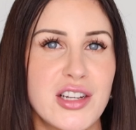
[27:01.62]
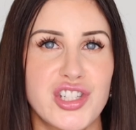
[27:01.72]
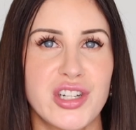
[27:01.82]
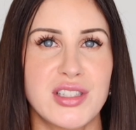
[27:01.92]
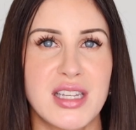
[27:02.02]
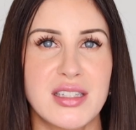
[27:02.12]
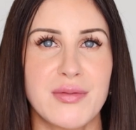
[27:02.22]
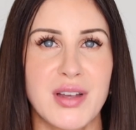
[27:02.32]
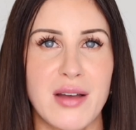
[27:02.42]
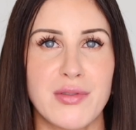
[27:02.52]
sheer tint
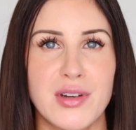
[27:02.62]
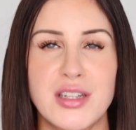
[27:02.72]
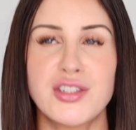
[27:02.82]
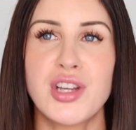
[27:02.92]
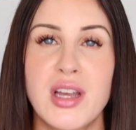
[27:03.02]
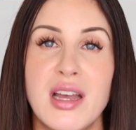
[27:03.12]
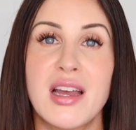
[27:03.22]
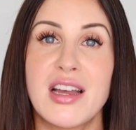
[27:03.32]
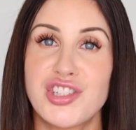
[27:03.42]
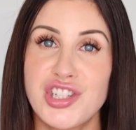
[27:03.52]
of coverage,
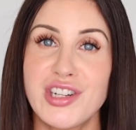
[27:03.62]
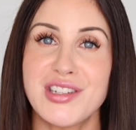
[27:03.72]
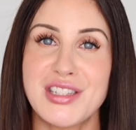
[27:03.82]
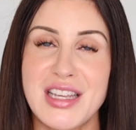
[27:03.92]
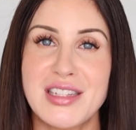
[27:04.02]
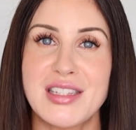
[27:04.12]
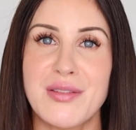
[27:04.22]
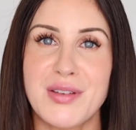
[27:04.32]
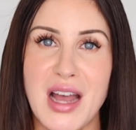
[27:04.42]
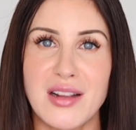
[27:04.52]
a sheer tint
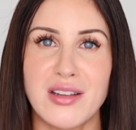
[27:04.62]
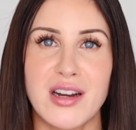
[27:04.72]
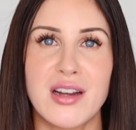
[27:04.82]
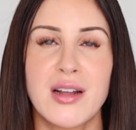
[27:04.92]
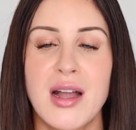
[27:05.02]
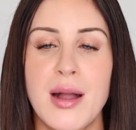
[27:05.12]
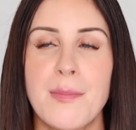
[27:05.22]
of color.